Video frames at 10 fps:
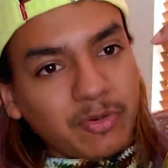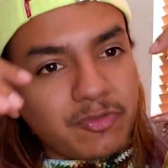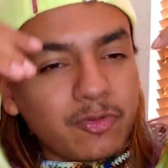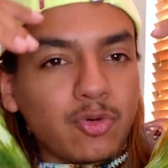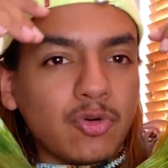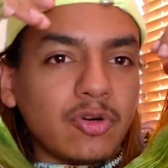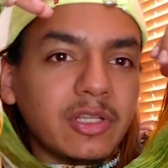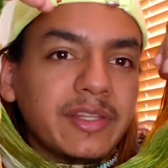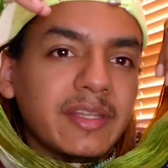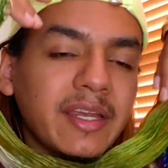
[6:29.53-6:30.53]
of
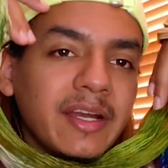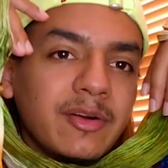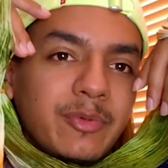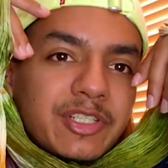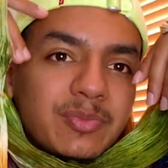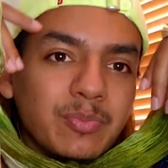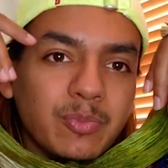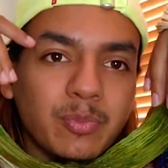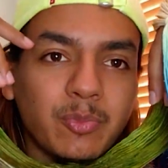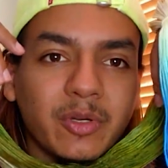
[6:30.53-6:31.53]
cool in there, which
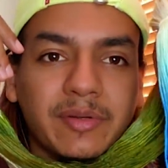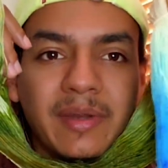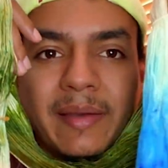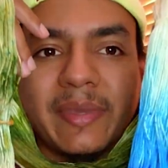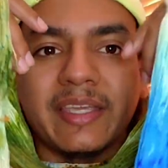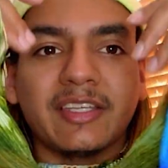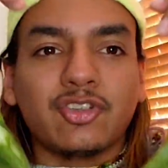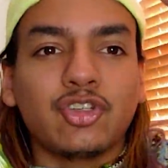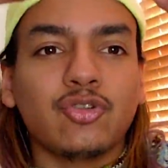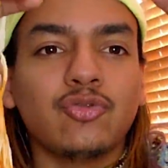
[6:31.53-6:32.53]
would not make it
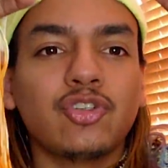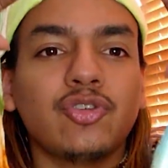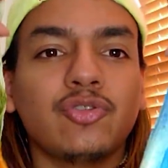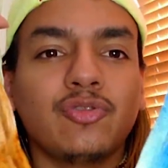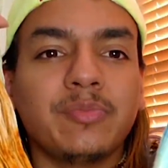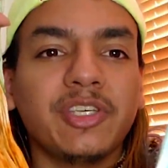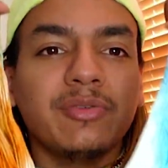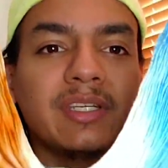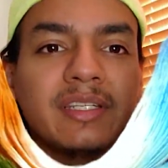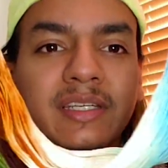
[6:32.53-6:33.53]
too
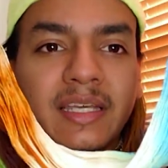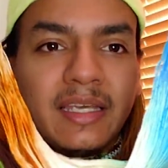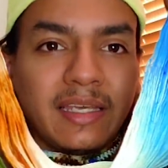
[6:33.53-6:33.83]
muted.